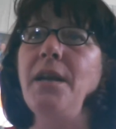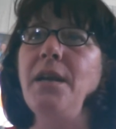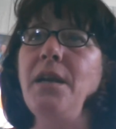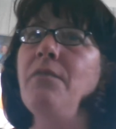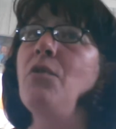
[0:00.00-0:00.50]

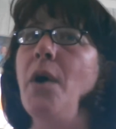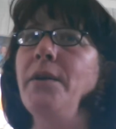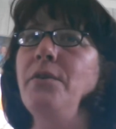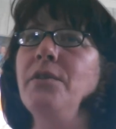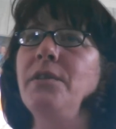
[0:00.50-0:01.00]
even though I
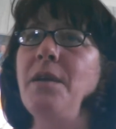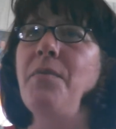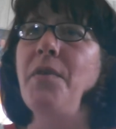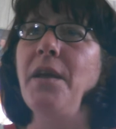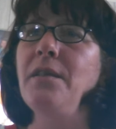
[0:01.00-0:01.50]
do the same
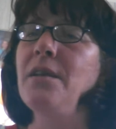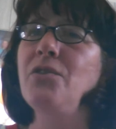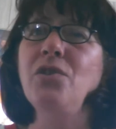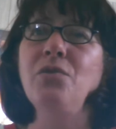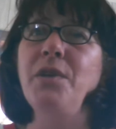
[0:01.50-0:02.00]
thing. That's
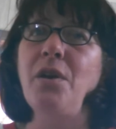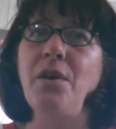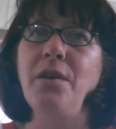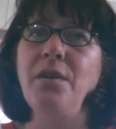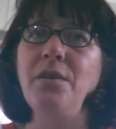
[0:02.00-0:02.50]
just retarded.